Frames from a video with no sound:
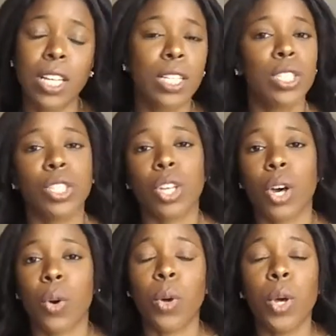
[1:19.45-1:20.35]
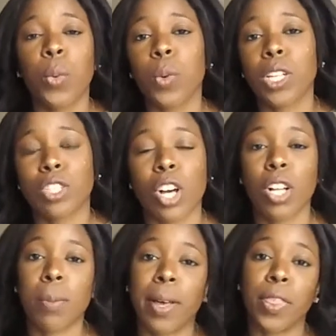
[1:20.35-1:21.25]
So we're going to talk all
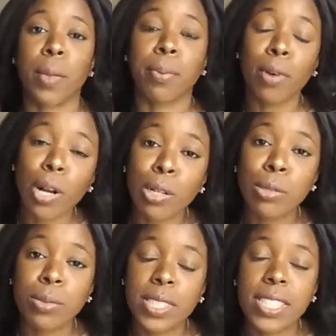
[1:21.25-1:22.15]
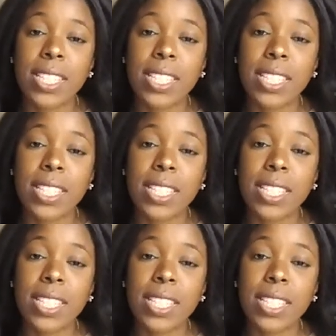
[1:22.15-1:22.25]
about the pros,